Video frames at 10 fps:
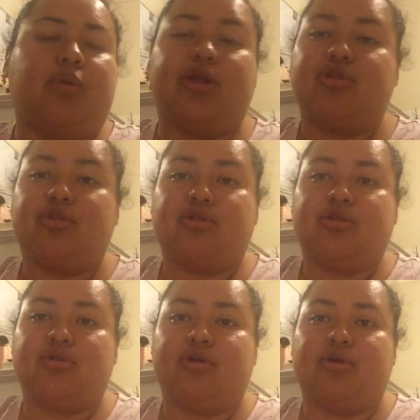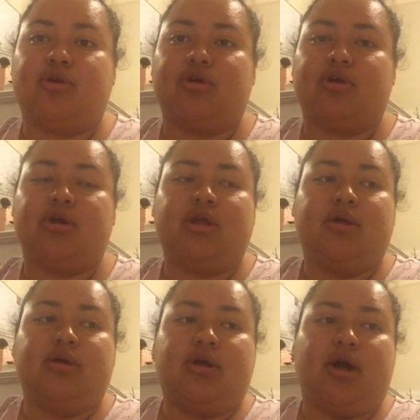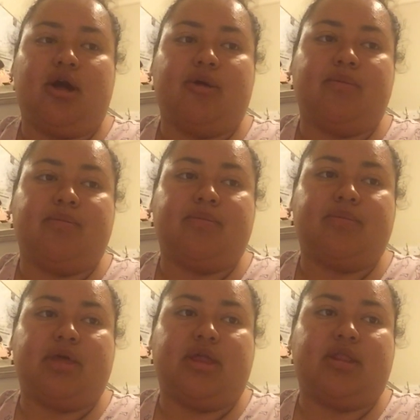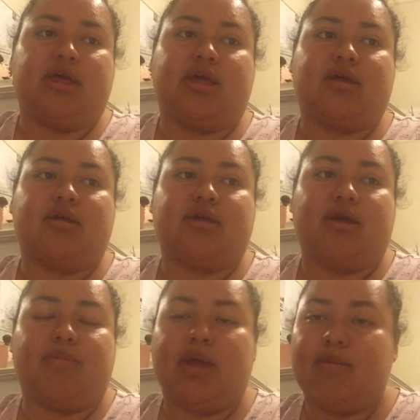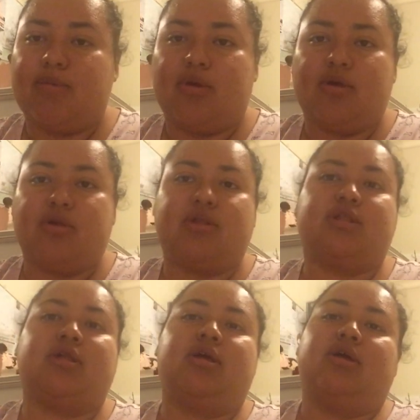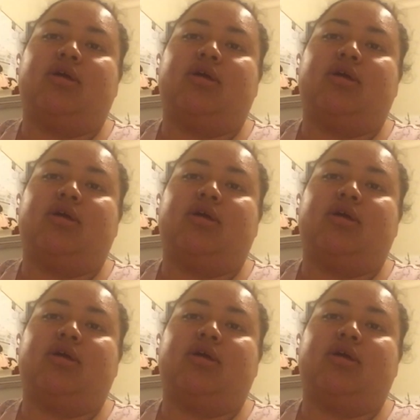register um, and like get papers,